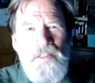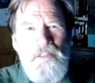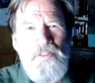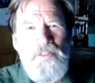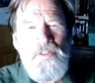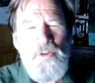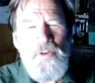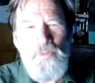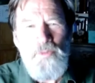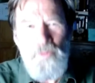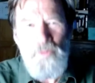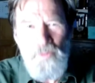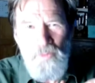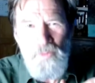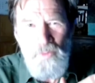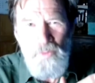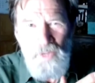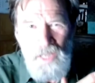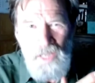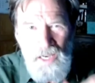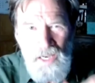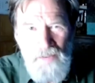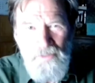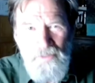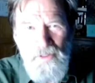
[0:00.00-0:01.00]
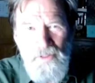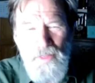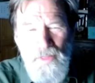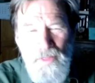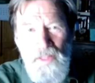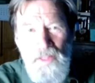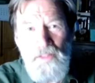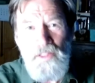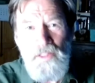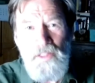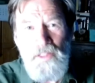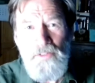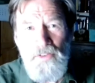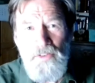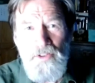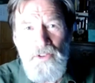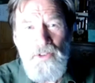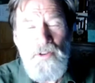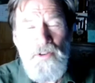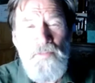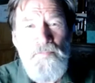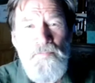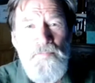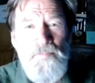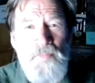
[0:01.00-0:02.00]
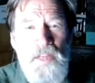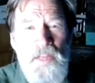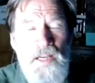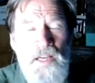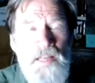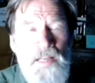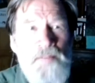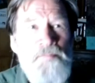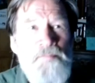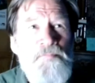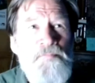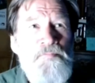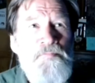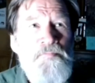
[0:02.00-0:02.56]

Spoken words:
So we have to think this through. And